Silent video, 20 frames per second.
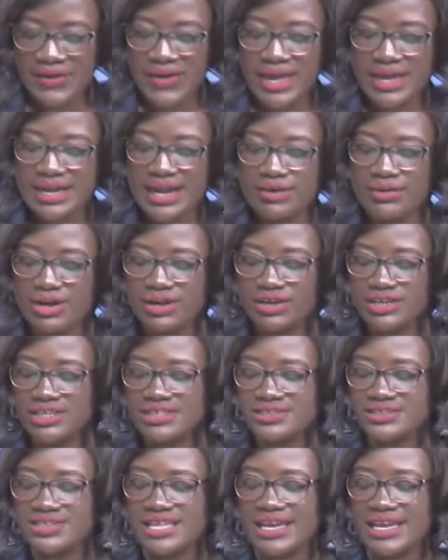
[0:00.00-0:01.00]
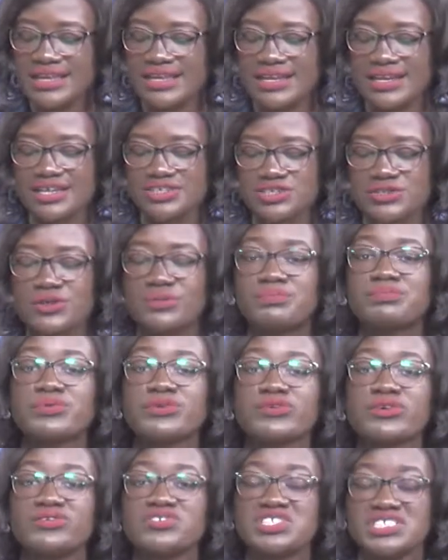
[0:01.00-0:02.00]
Now, according to the Kenya National
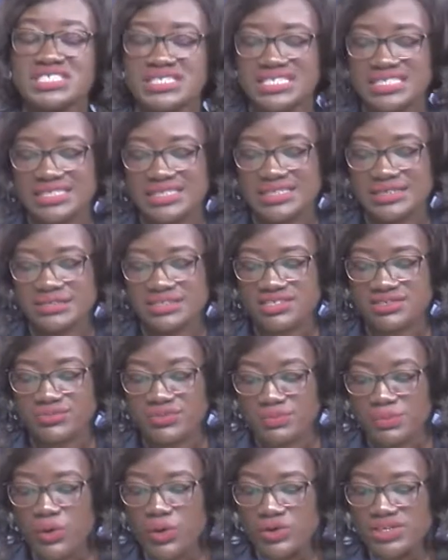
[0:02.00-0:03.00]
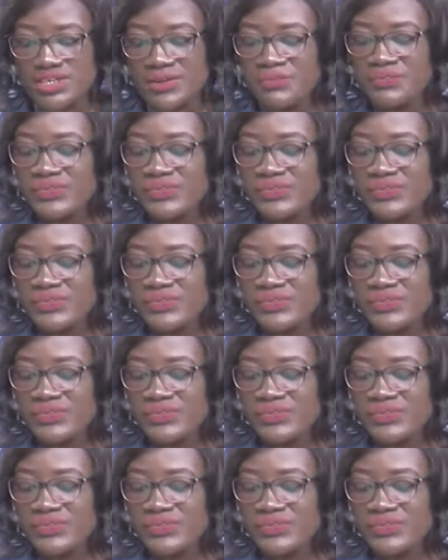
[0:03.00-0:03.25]
Bureau of Statistics, statistics report,